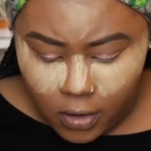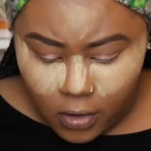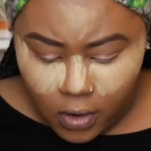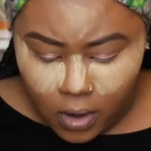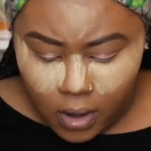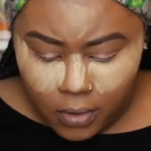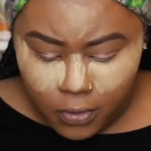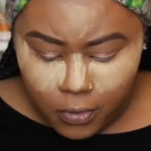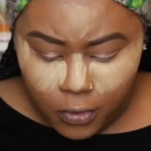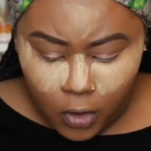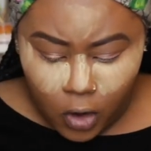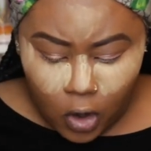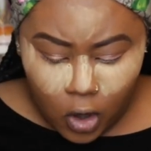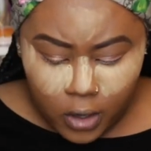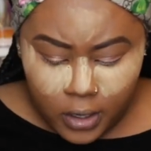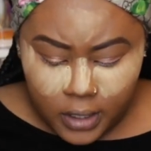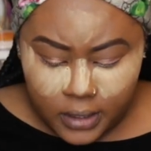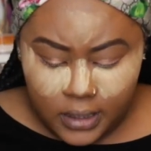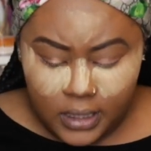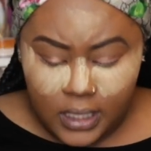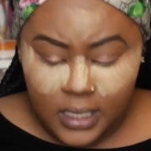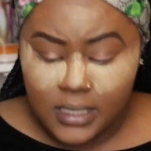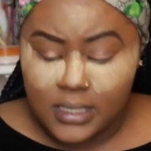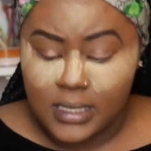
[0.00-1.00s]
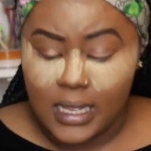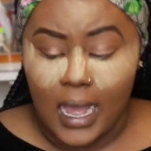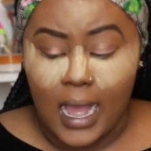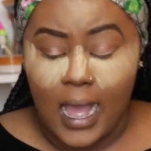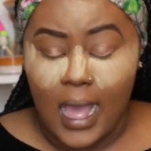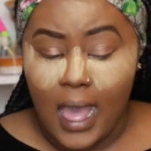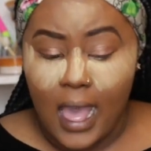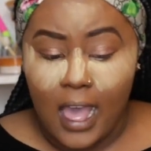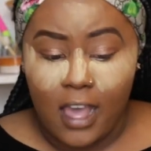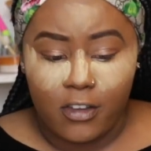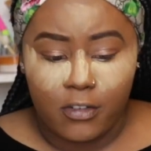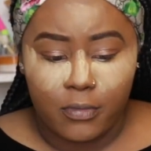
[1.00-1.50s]
for all the things I
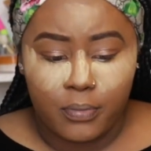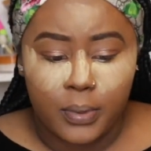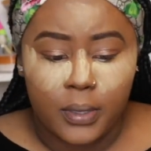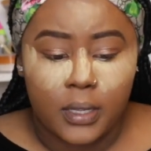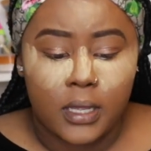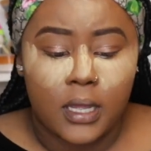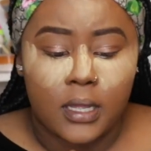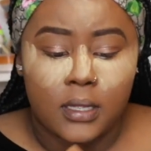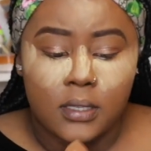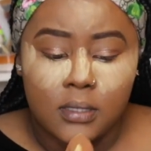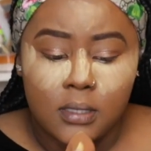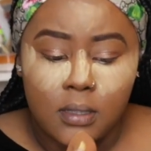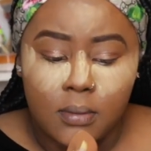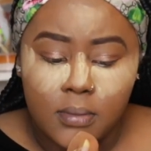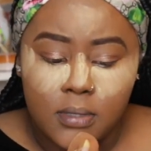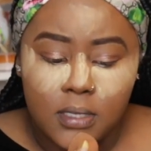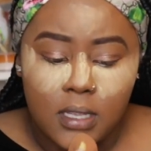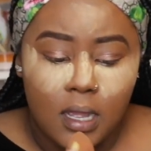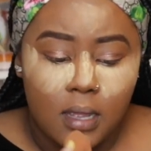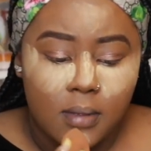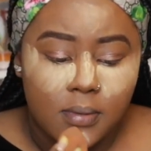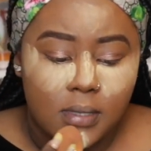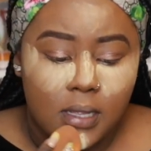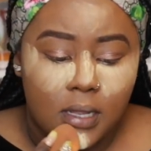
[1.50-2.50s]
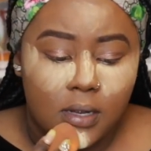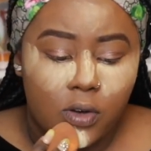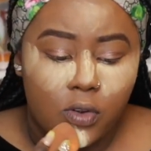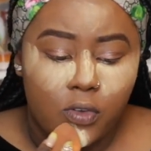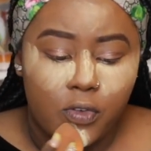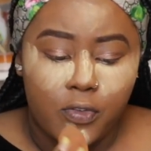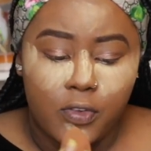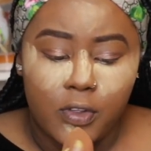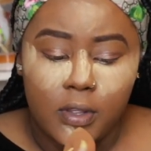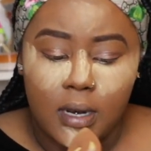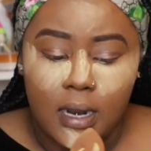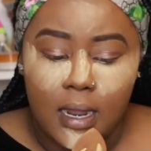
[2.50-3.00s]
have, because sometimes I do
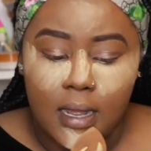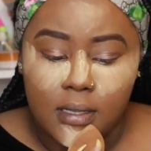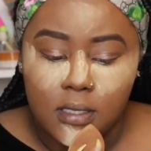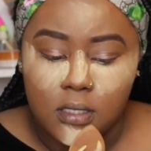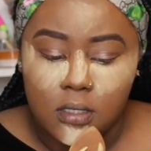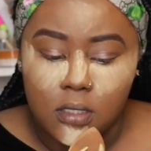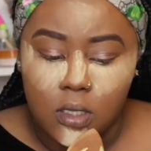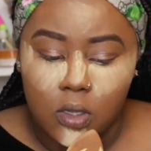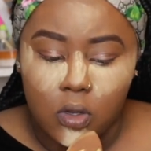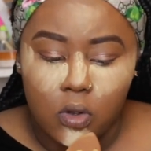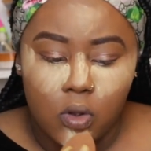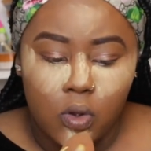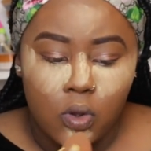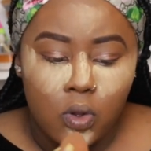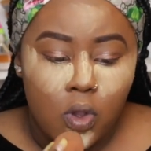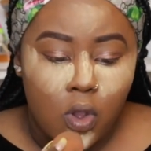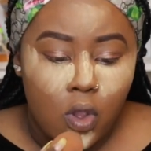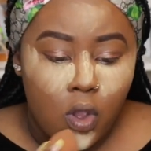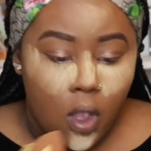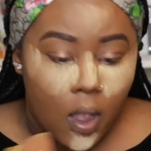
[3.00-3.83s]
feel as though,